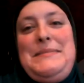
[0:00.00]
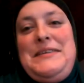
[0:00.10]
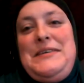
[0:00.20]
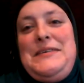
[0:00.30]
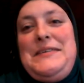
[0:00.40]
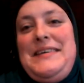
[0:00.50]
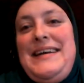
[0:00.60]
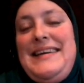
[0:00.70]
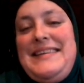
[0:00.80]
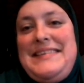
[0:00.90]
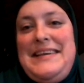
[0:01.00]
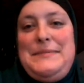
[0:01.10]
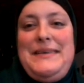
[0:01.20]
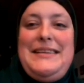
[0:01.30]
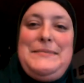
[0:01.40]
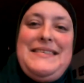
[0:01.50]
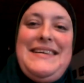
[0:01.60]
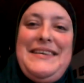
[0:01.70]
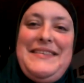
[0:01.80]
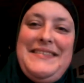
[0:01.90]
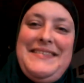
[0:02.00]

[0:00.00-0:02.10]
McDougall had to say about the potato.